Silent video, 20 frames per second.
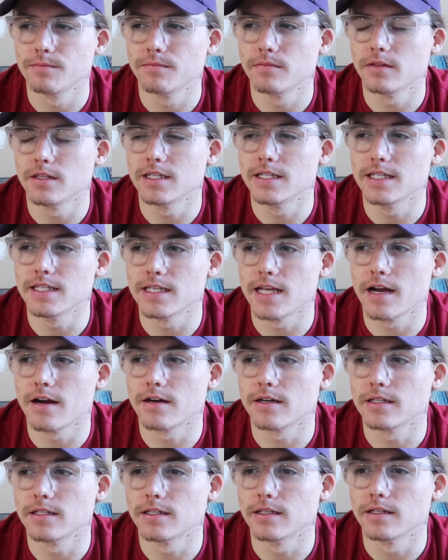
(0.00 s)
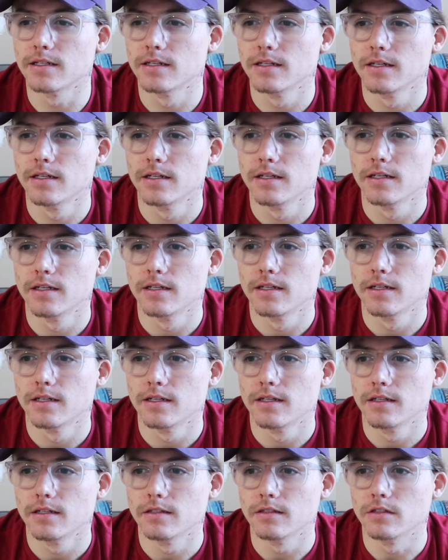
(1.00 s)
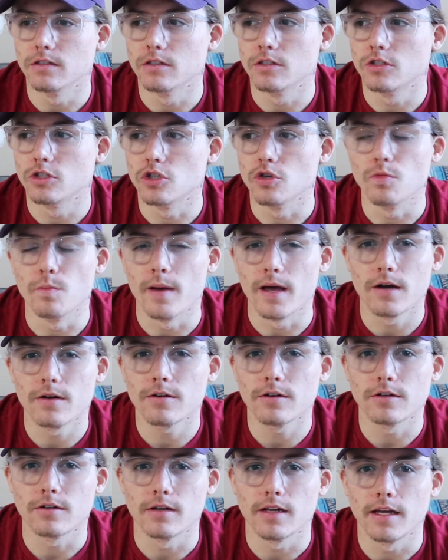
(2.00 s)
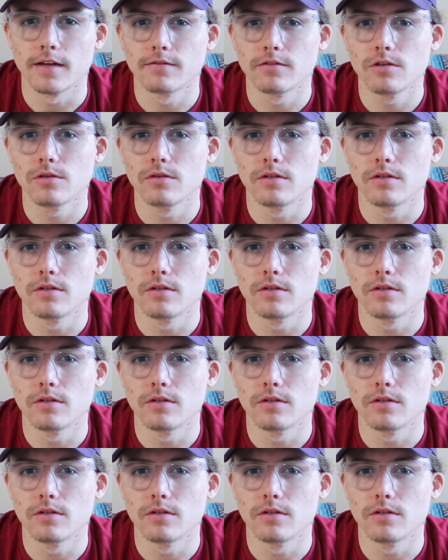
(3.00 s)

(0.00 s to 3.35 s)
The desire to do better in your life, too.